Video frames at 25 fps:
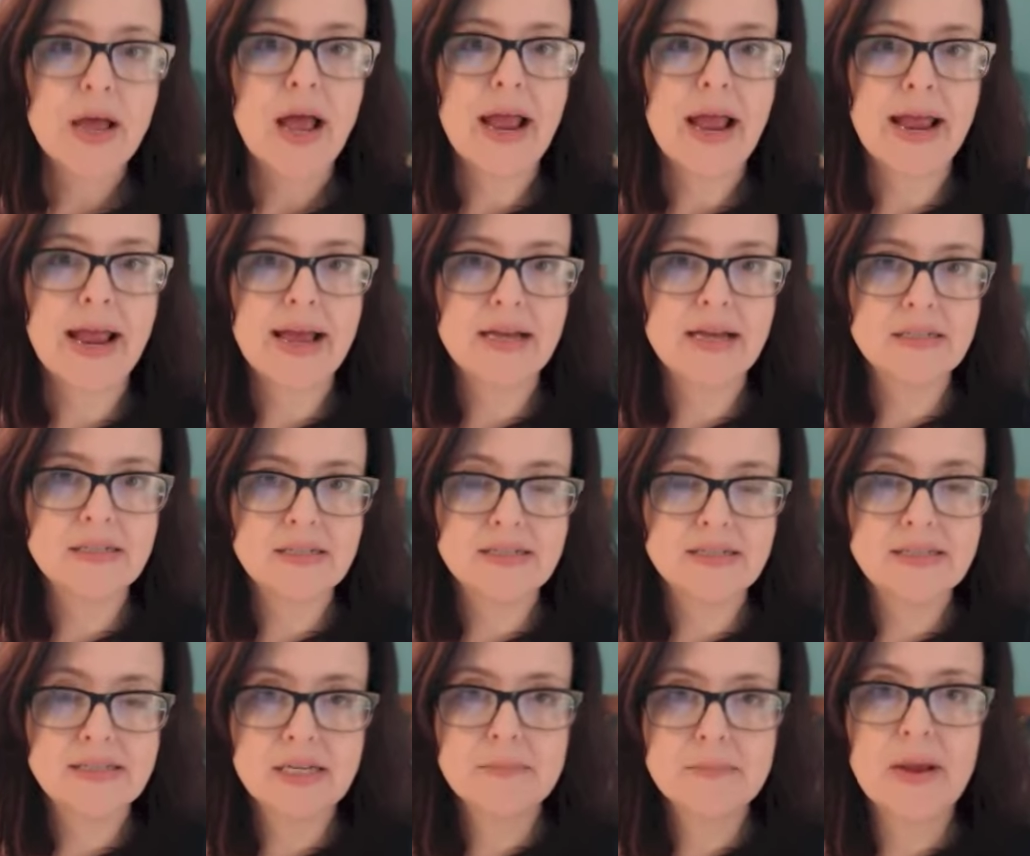and
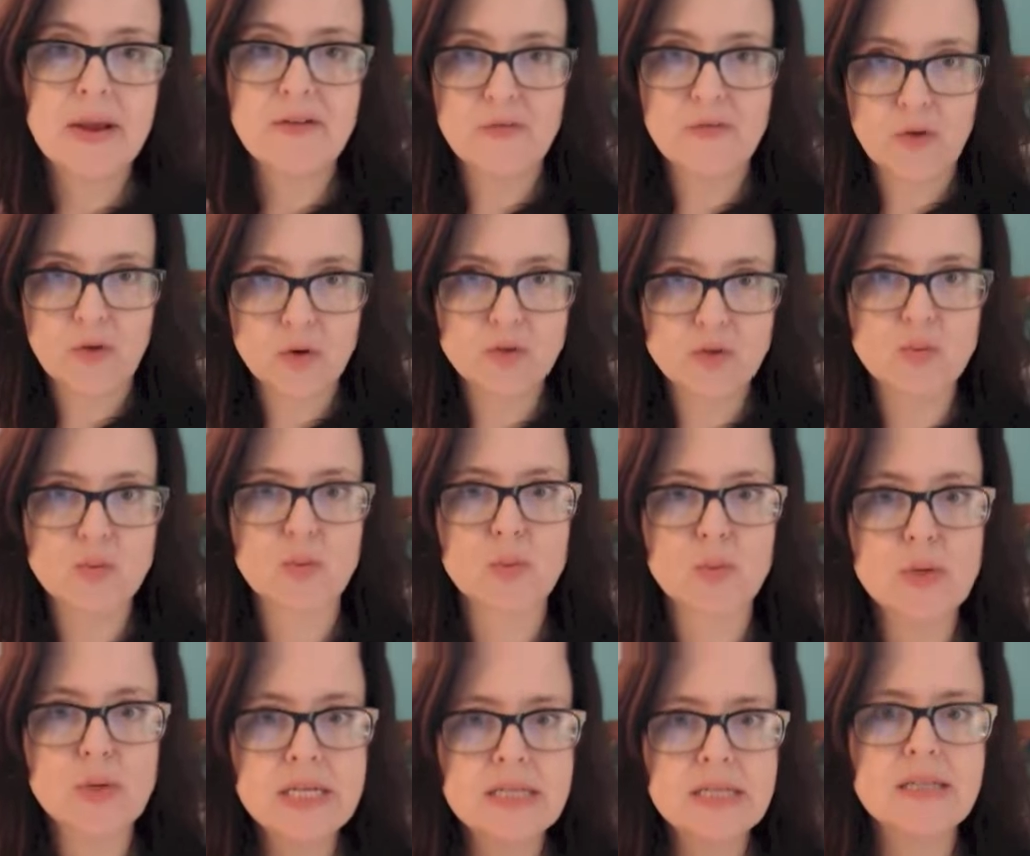did my first
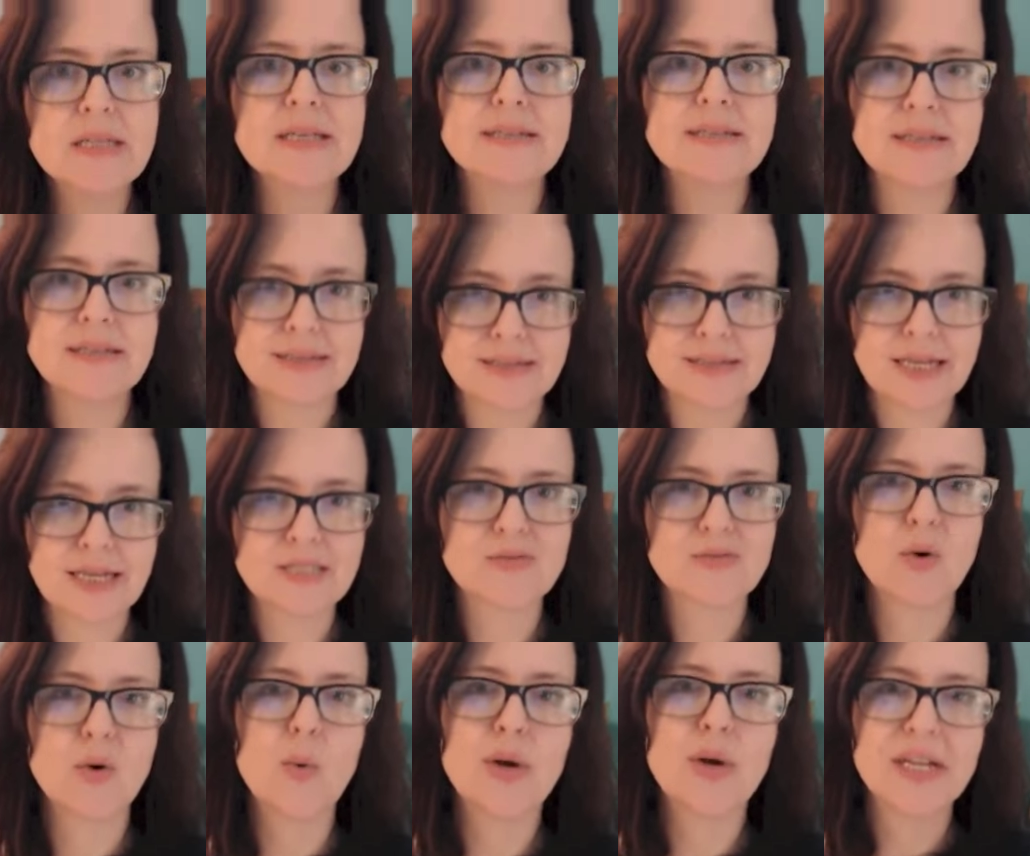really
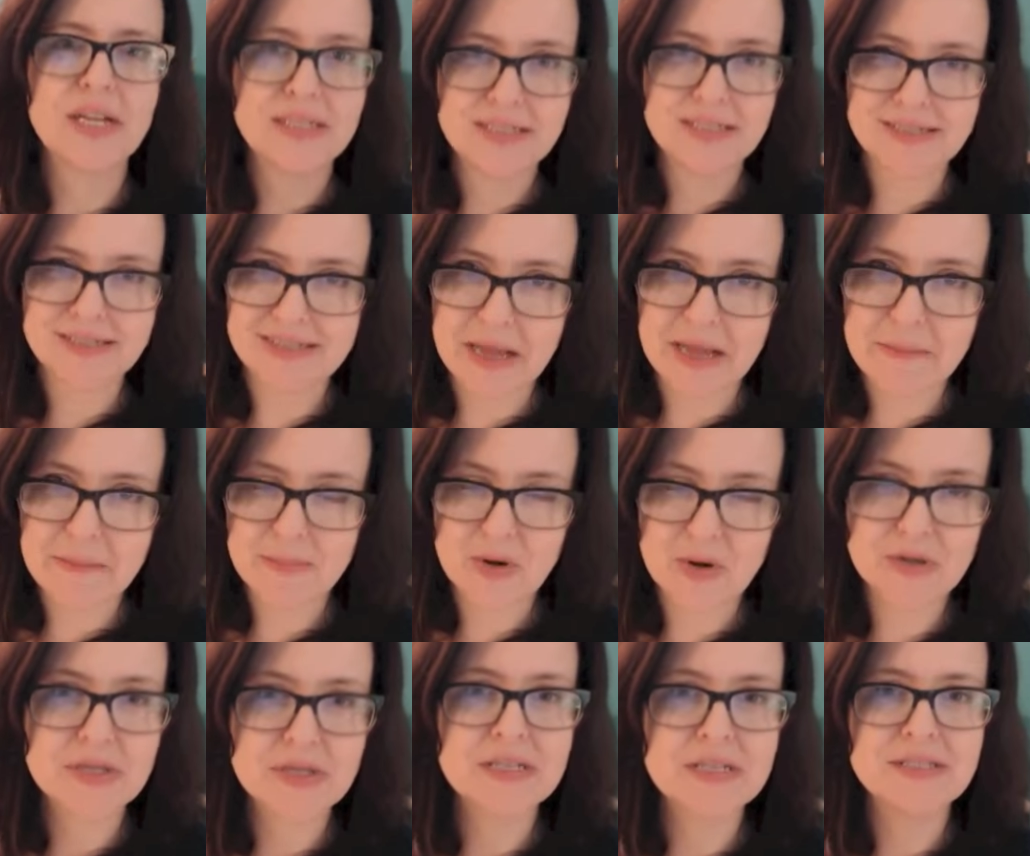successful one in
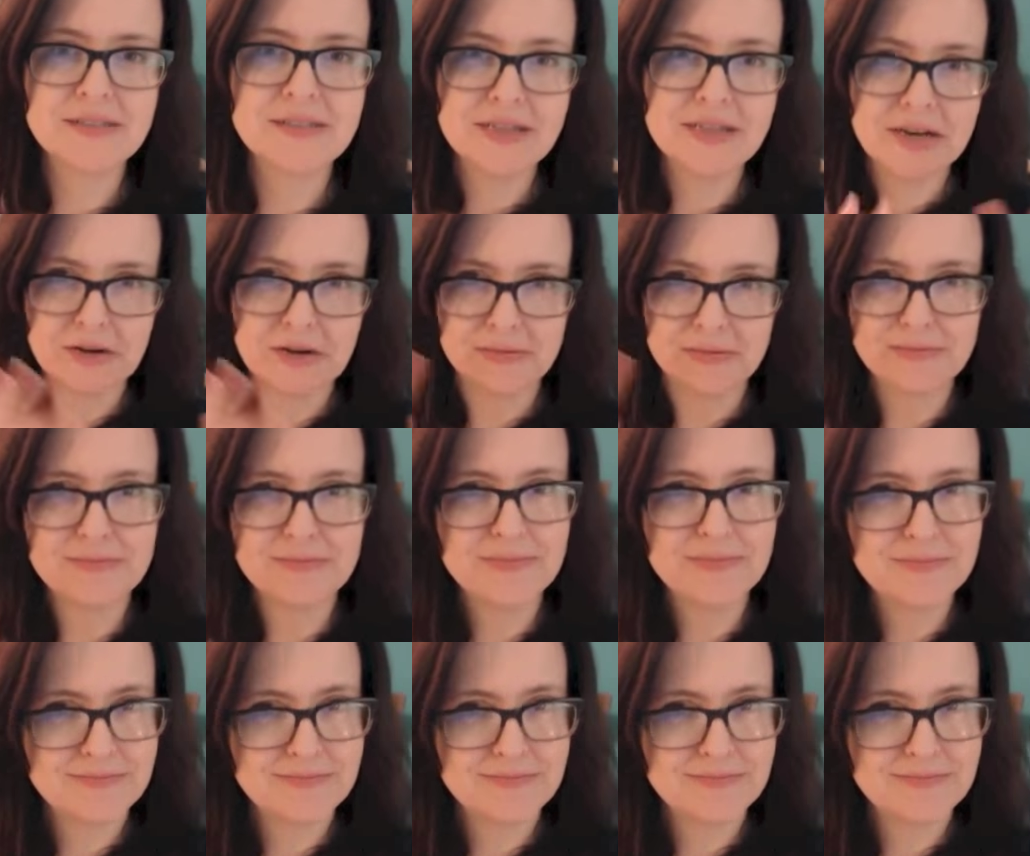December because, you know,